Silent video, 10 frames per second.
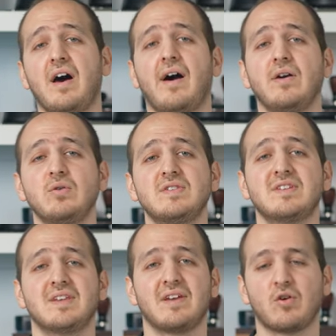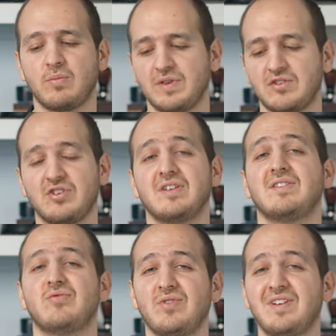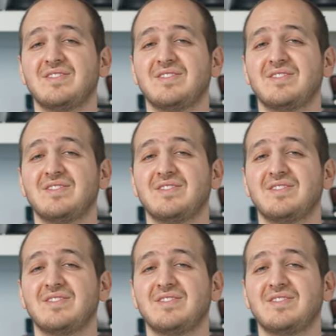I would say the competition is really